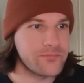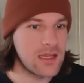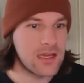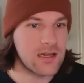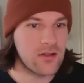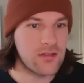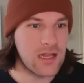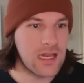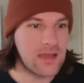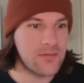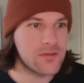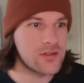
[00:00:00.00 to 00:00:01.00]
Here on the
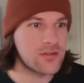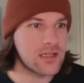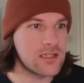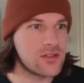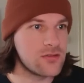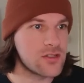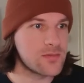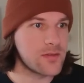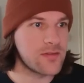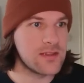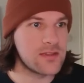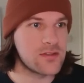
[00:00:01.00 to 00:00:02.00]
left you can choose
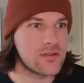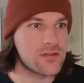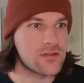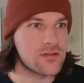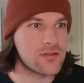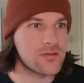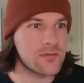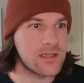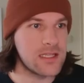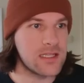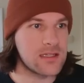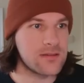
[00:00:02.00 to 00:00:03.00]
between
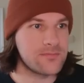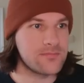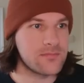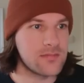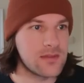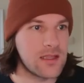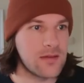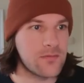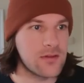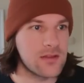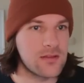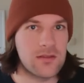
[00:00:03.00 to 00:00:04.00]
three
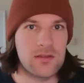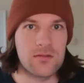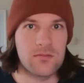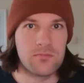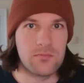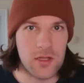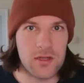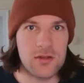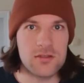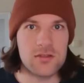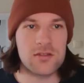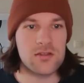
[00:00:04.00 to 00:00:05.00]
different
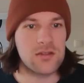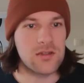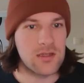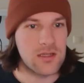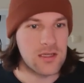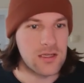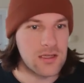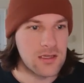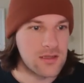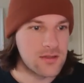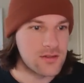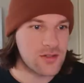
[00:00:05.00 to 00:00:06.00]
models
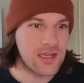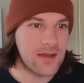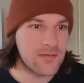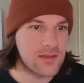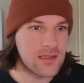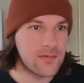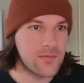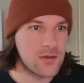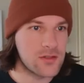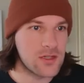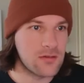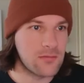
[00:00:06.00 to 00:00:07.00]
so you have
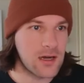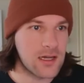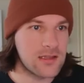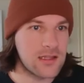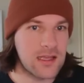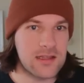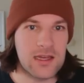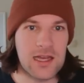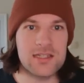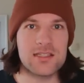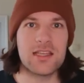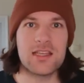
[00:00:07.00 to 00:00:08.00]
diffusion one. And the
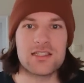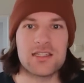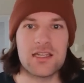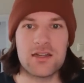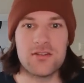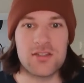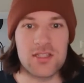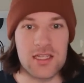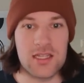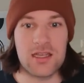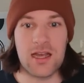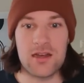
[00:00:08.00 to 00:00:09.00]
nice thing is here you
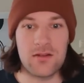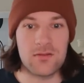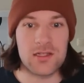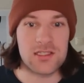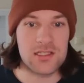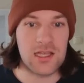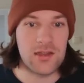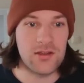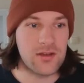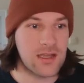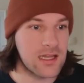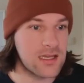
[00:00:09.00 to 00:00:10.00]
see kind of what style
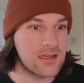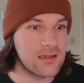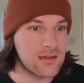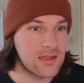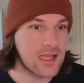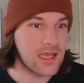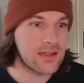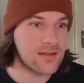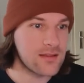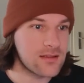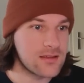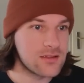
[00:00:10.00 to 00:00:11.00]
you can
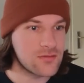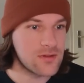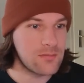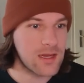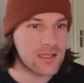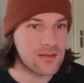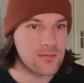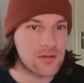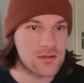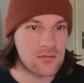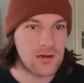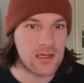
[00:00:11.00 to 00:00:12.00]
get. Dreamlike
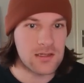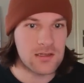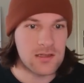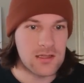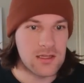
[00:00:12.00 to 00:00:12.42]
diffusion one,